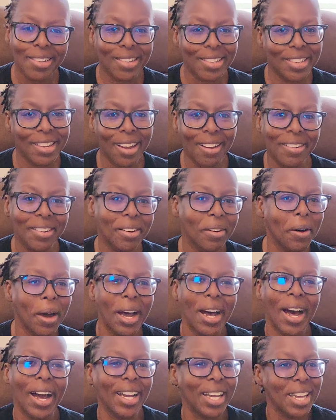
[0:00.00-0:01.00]
Y'all know
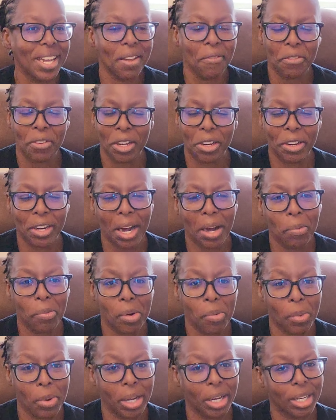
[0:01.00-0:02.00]
I can't figure it out
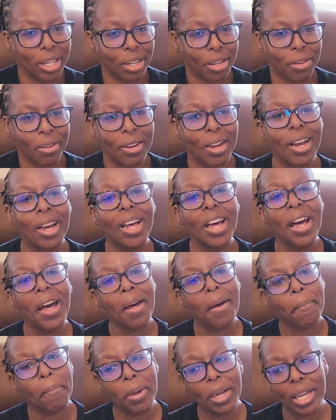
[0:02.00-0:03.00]
one way or another,
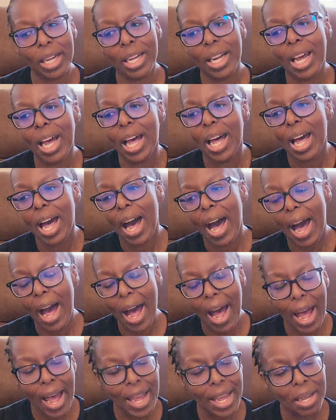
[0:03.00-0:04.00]
but
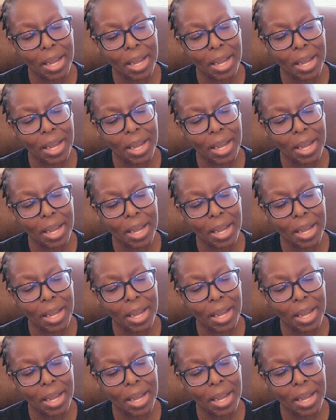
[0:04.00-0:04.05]
I